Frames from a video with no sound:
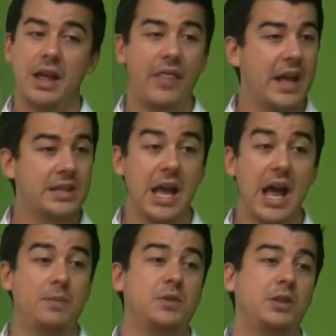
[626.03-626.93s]
That's
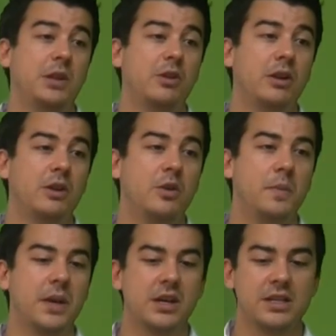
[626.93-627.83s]
absolutely critical,
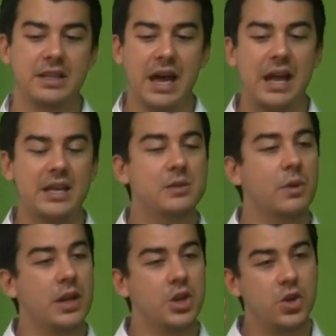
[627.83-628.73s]
because that is
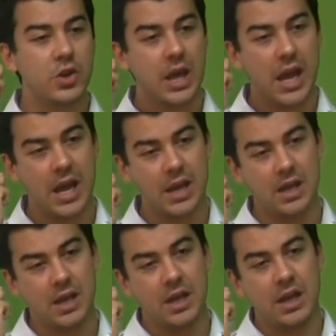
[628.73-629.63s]
when you
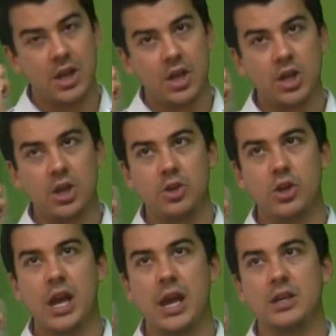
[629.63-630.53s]
can
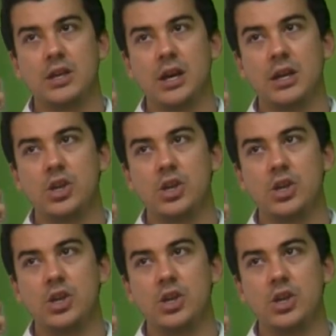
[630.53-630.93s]
handle